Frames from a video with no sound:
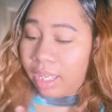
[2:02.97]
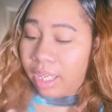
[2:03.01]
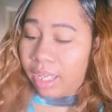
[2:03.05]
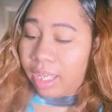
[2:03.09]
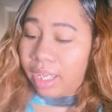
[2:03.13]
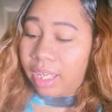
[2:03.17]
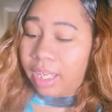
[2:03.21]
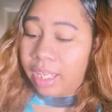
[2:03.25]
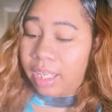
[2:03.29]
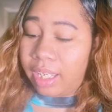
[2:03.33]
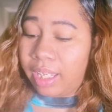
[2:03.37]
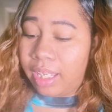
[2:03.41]

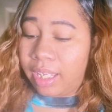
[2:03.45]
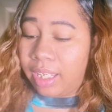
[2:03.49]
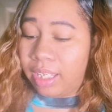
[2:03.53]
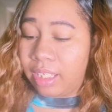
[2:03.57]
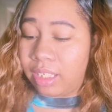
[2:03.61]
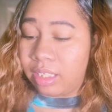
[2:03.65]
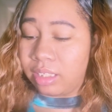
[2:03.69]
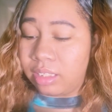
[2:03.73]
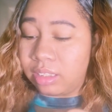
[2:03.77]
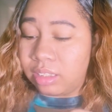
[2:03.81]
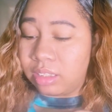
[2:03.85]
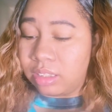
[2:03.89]

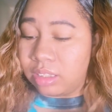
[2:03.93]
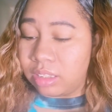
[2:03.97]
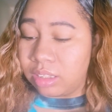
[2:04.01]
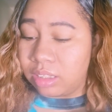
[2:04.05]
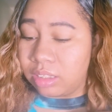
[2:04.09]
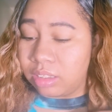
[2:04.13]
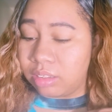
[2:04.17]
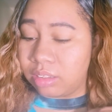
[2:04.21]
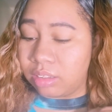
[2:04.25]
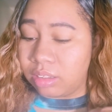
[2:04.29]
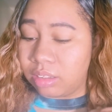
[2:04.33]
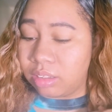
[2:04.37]
and
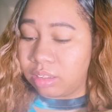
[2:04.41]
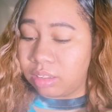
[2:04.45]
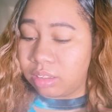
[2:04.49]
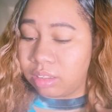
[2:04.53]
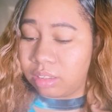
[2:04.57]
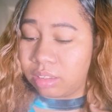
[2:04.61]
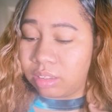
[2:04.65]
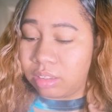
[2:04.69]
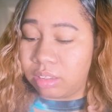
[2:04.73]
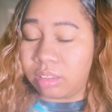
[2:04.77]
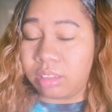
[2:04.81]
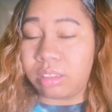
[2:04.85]

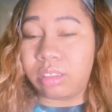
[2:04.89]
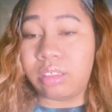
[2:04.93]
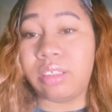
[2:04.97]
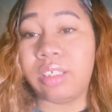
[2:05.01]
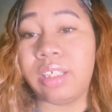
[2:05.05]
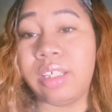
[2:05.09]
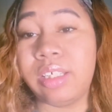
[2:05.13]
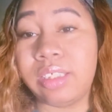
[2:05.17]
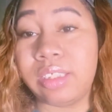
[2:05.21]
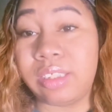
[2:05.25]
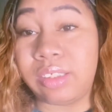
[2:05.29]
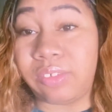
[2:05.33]

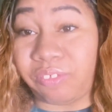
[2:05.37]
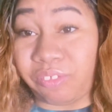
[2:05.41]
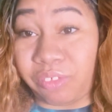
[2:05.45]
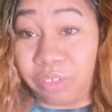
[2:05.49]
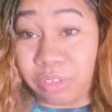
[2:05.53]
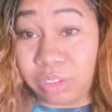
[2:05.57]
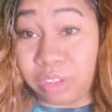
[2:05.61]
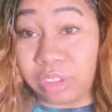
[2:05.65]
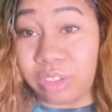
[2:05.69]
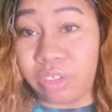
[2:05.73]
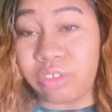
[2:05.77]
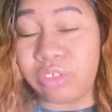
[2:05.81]
it's for
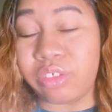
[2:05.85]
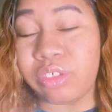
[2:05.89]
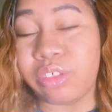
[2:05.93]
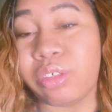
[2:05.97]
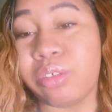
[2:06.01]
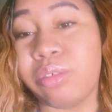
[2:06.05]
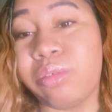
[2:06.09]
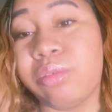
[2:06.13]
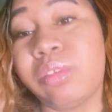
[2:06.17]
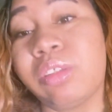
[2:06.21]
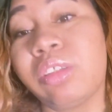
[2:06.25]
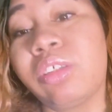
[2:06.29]

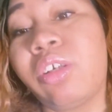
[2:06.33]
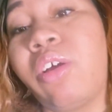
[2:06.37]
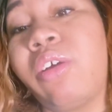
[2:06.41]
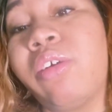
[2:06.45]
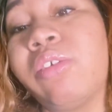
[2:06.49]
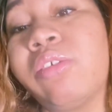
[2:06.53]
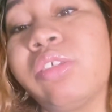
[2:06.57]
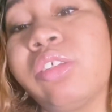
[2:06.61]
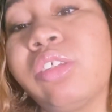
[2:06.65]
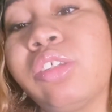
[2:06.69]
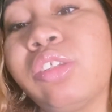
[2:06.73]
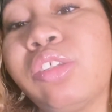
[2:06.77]
surgical
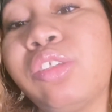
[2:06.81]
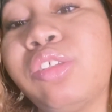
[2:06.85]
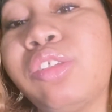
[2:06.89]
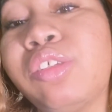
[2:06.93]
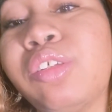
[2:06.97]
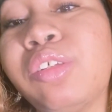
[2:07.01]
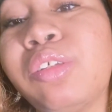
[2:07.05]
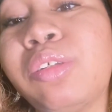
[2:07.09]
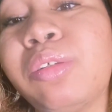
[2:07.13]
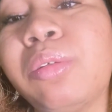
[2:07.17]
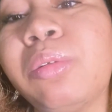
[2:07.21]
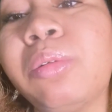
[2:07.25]
scars
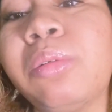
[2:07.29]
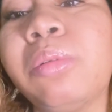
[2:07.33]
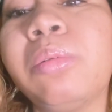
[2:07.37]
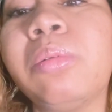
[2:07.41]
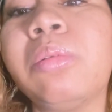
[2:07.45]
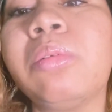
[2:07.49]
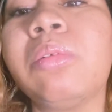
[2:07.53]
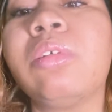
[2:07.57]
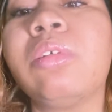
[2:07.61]
too.